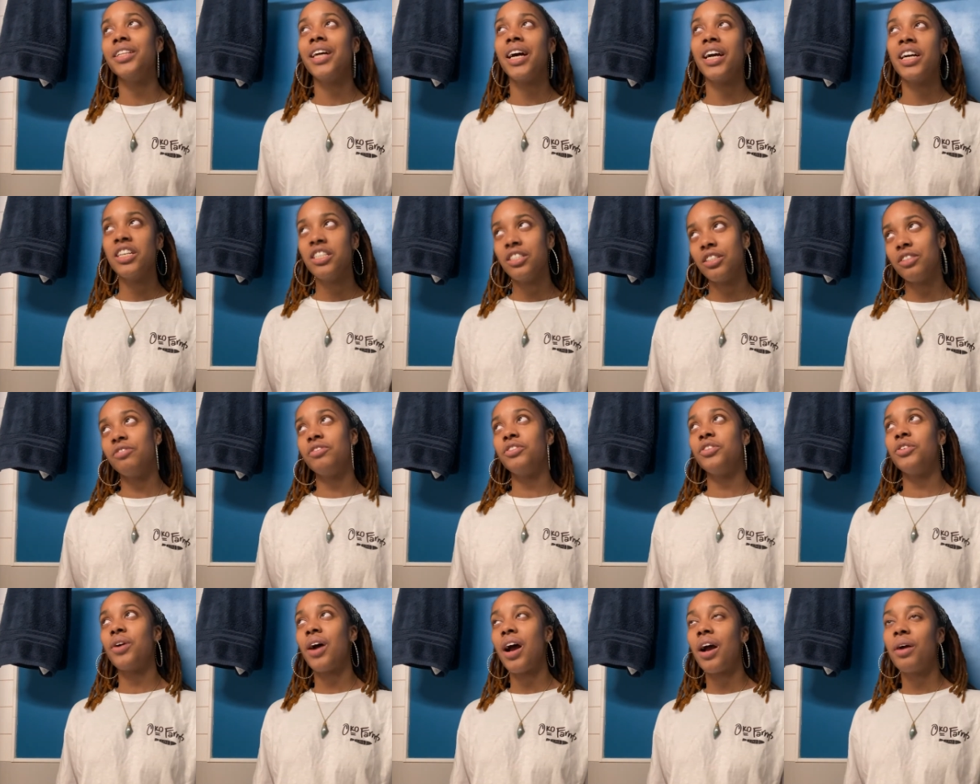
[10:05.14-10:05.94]

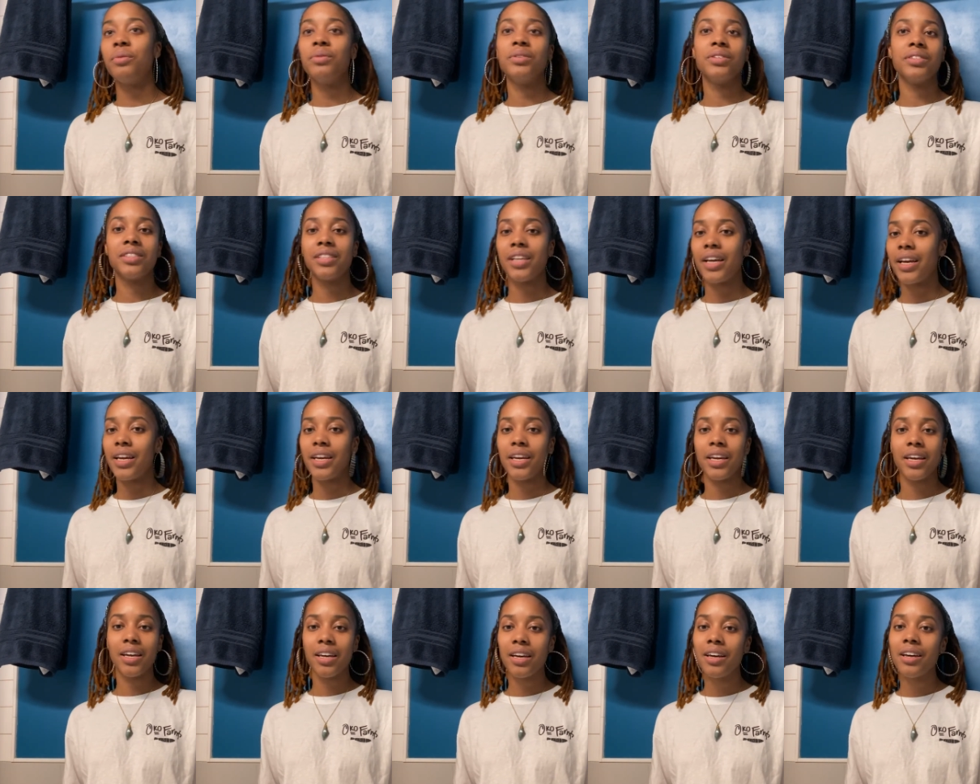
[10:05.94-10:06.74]
interview I was
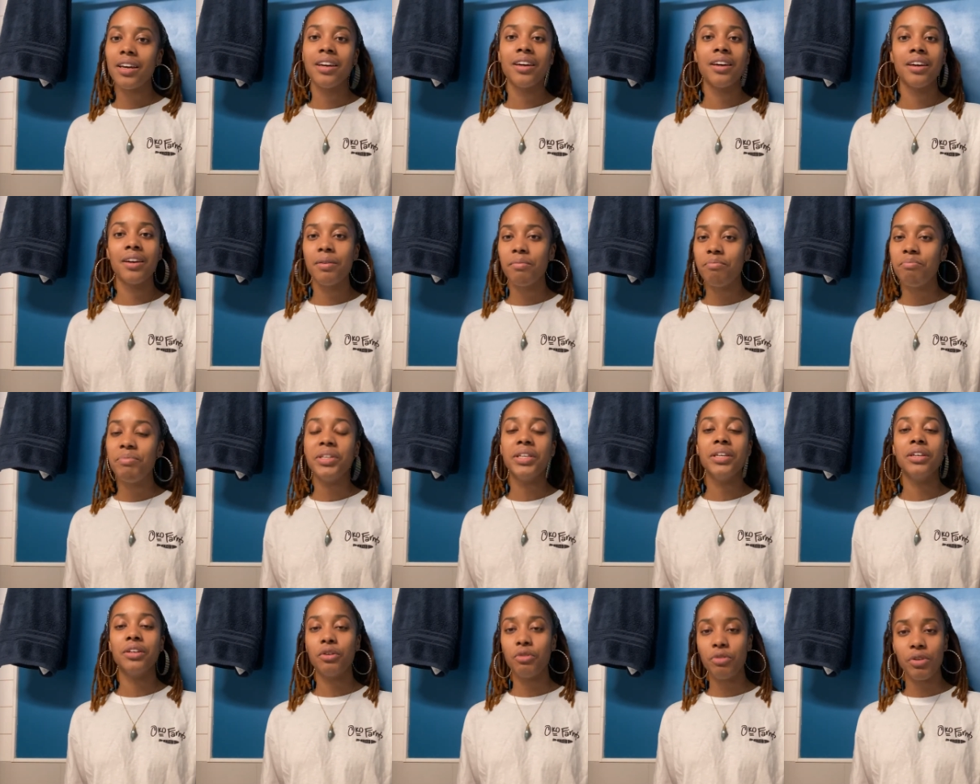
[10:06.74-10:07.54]
like
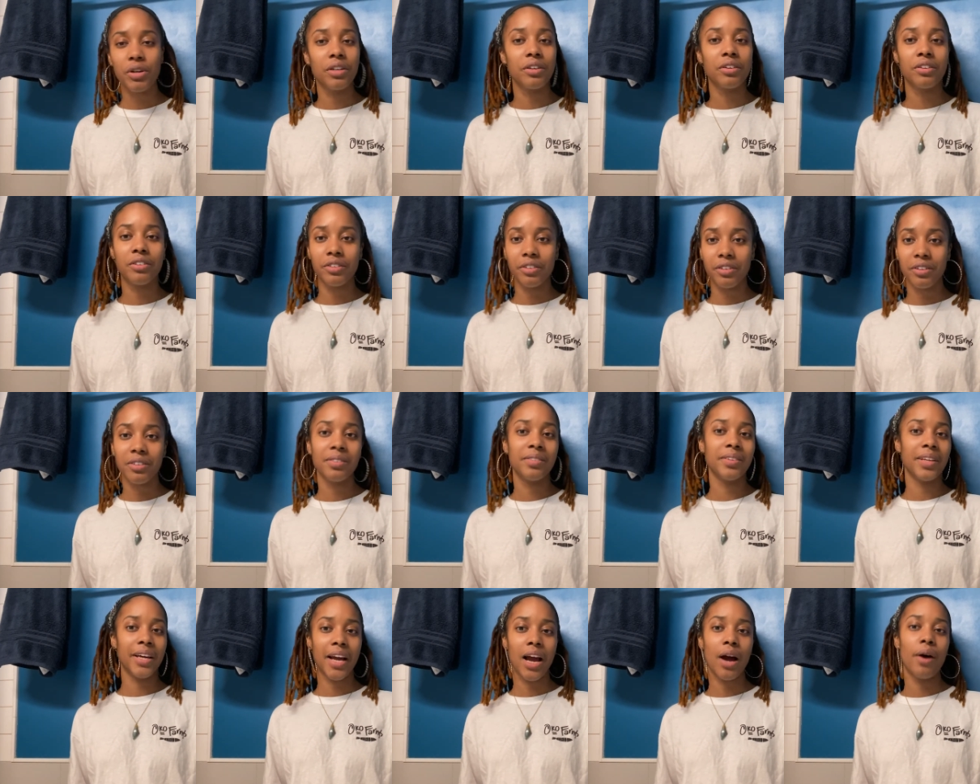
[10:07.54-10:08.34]
being critical.
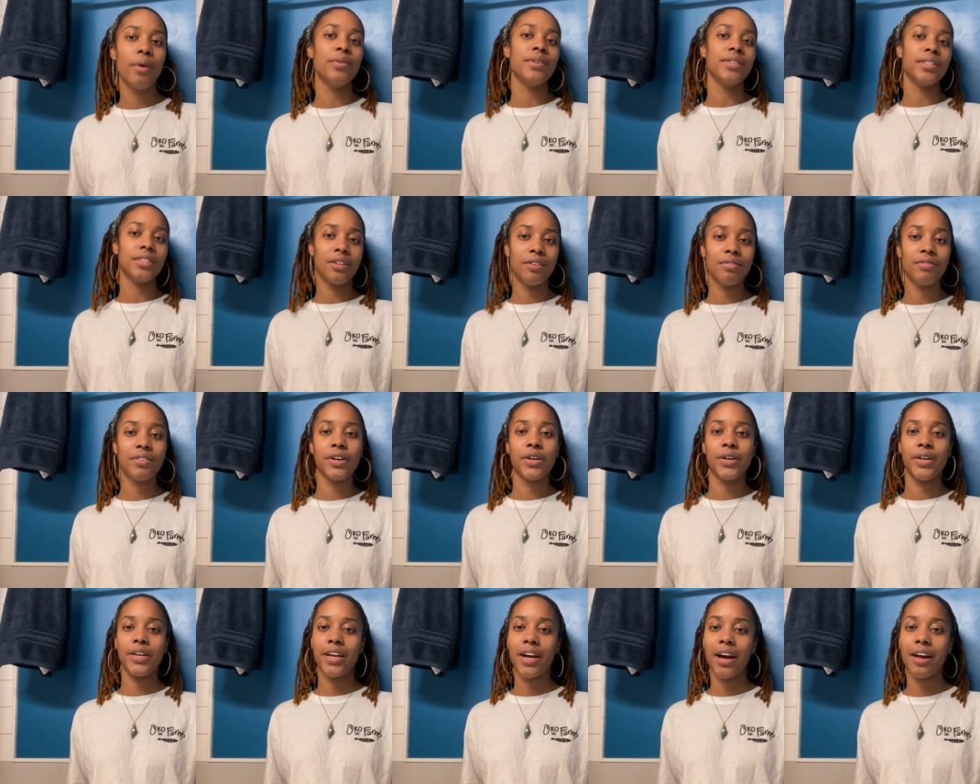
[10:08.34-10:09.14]
Like I was in a
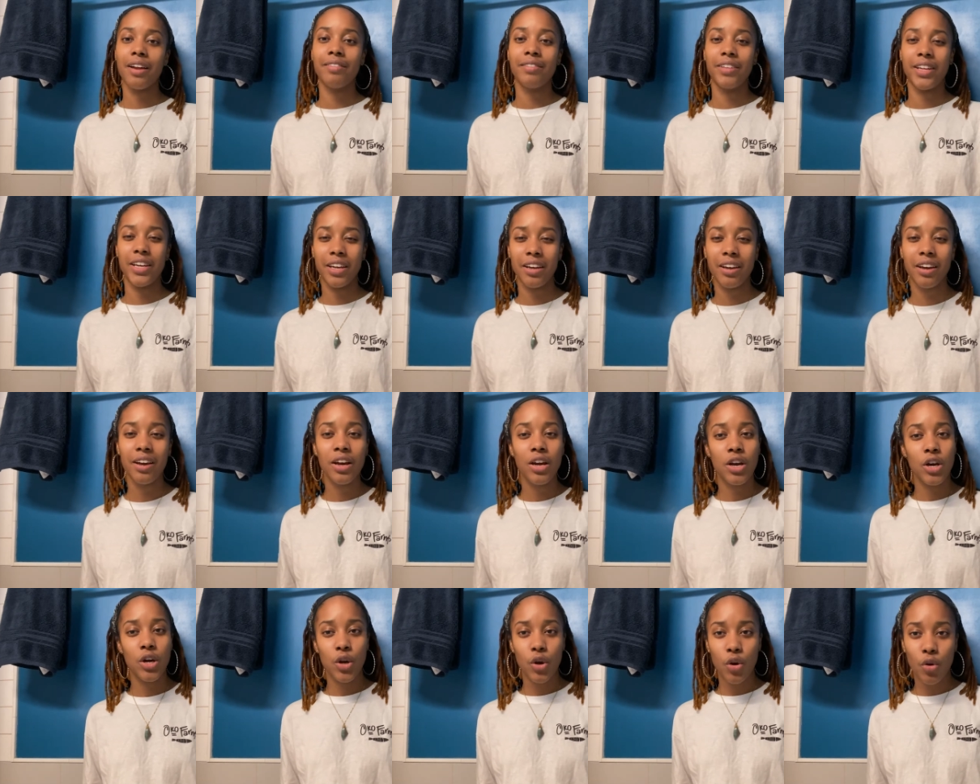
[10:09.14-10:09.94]
very kind of like
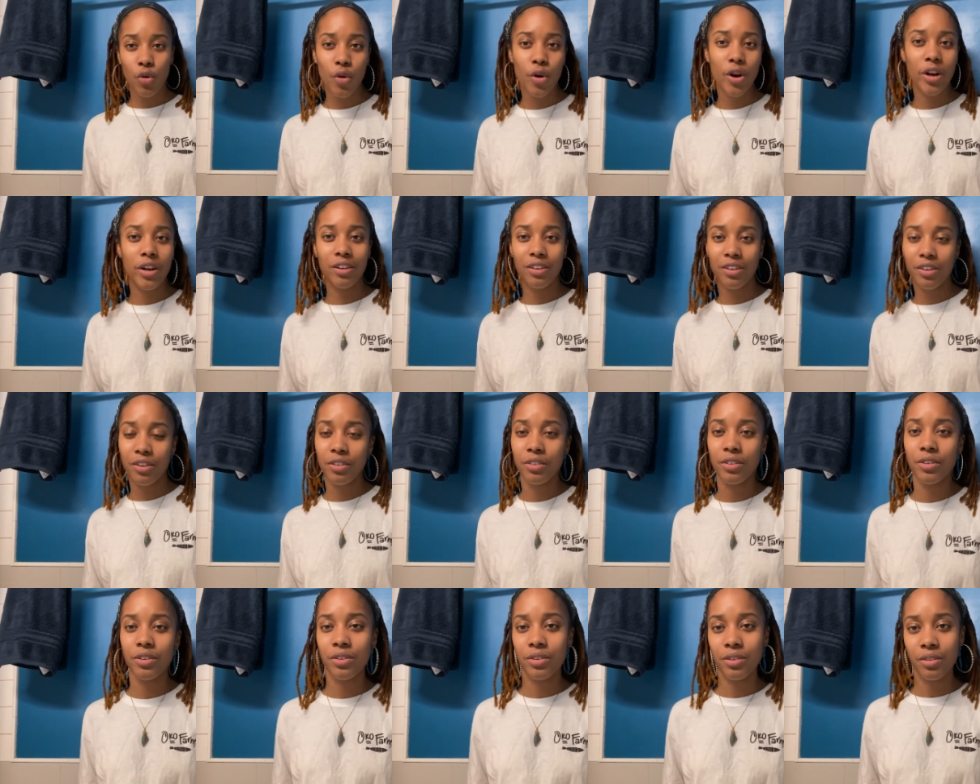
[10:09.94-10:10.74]

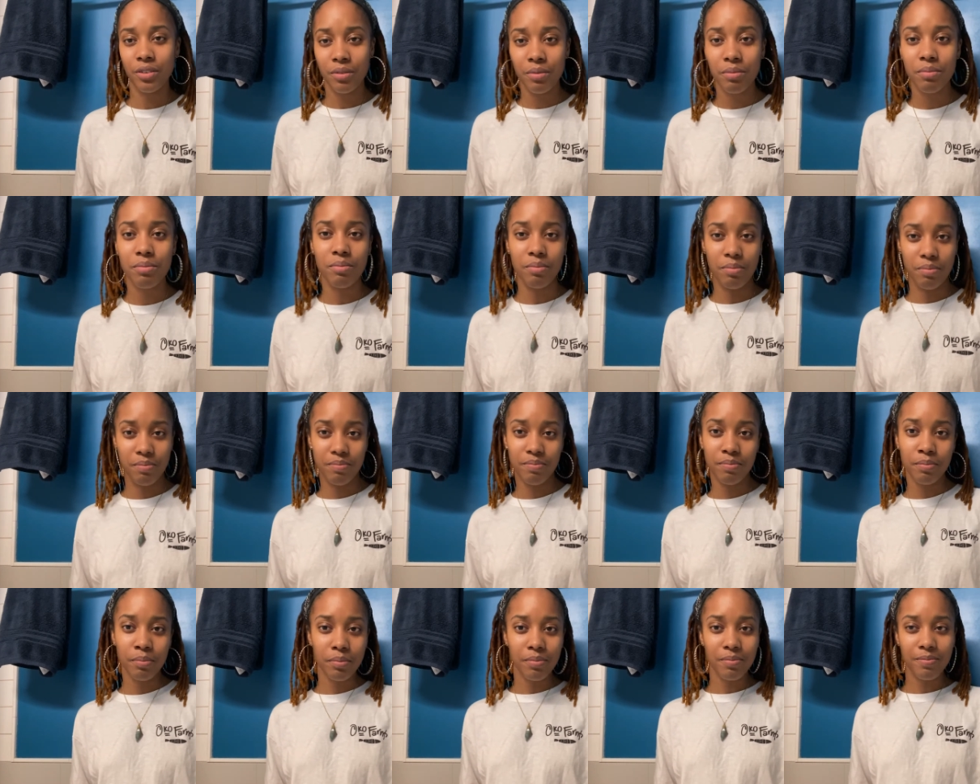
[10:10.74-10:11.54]
critical
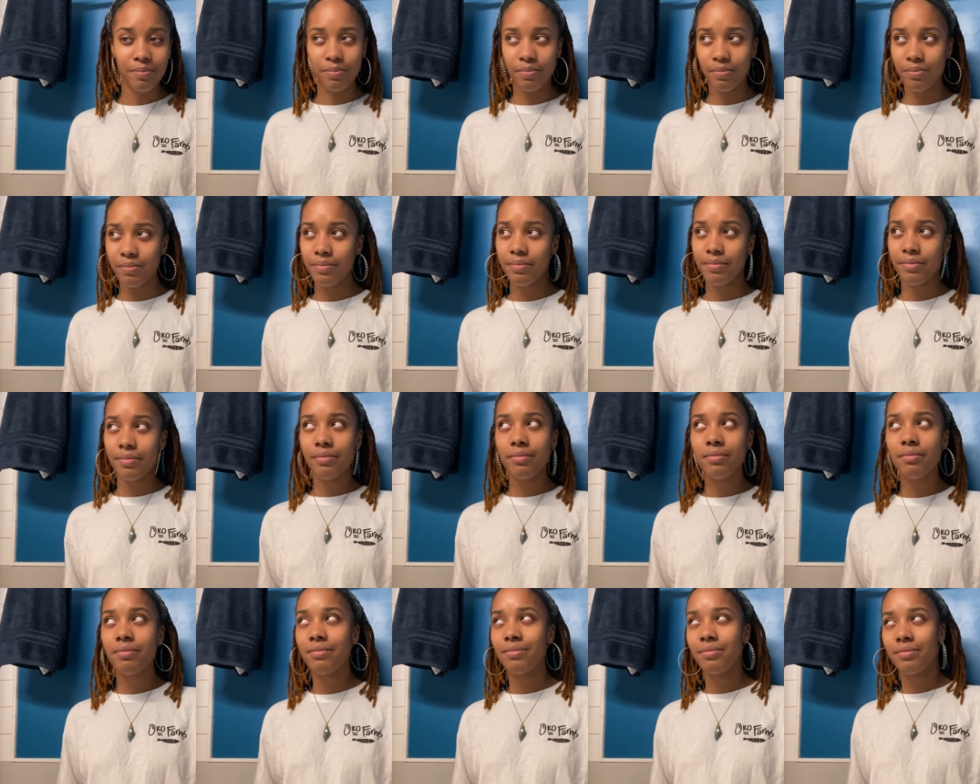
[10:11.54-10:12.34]

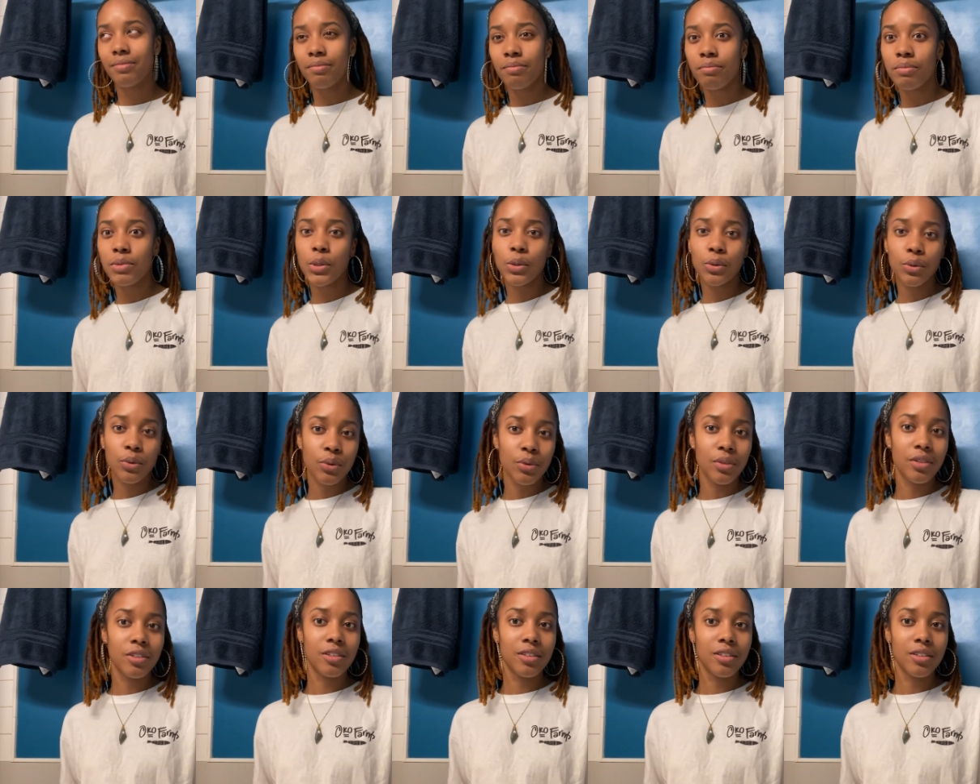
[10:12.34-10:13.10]
mood.